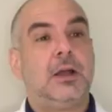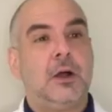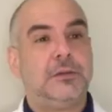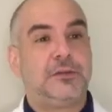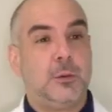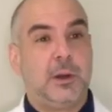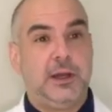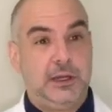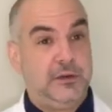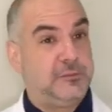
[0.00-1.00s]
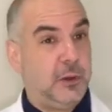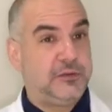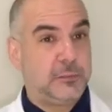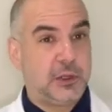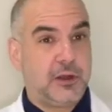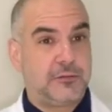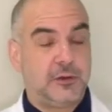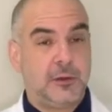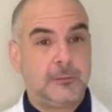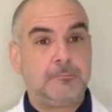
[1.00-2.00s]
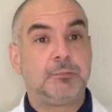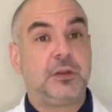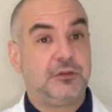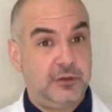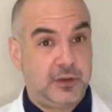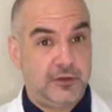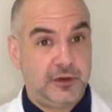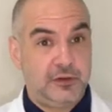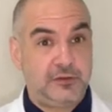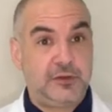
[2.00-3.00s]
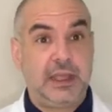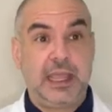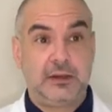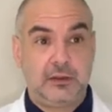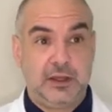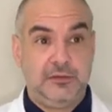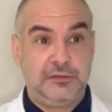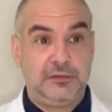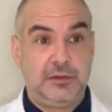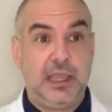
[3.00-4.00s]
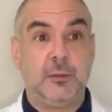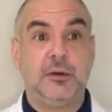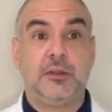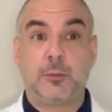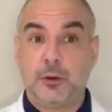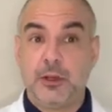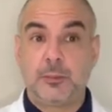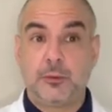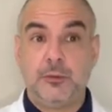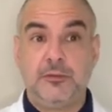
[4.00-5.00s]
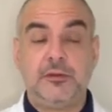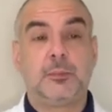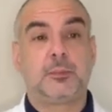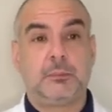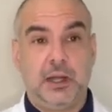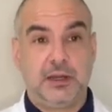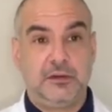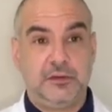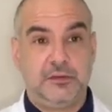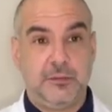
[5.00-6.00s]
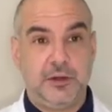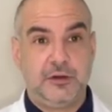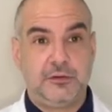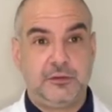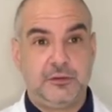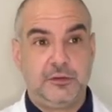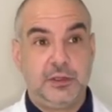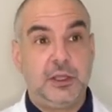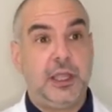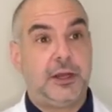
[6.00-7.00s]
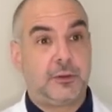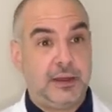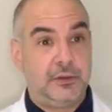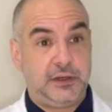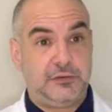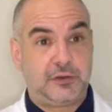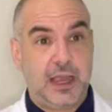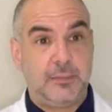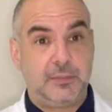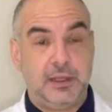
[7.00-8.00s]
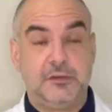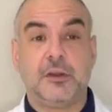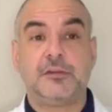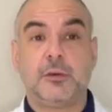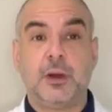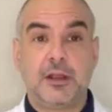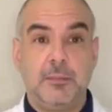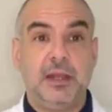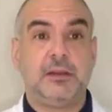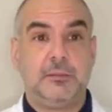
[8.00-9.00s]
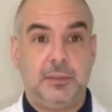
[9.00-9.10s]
Also wearing a disposable coverall, shoe covers, and gloves, and one of the pre-approved pocket dosimeters. A grounding strap is also recommended